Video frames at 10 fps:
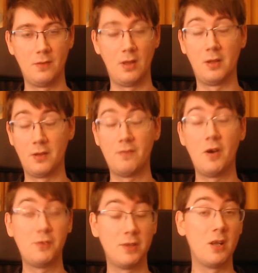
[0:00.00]
first and
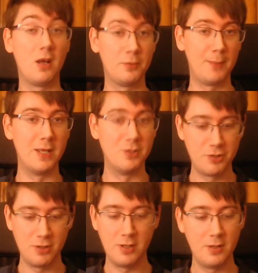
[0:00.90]
the last page.
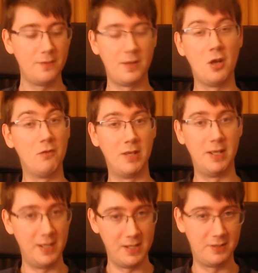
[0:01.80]
They're not really
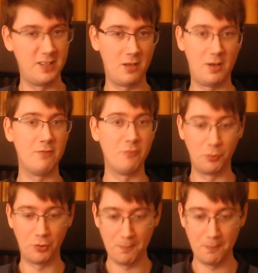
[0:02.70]
needed. They don't have rules on.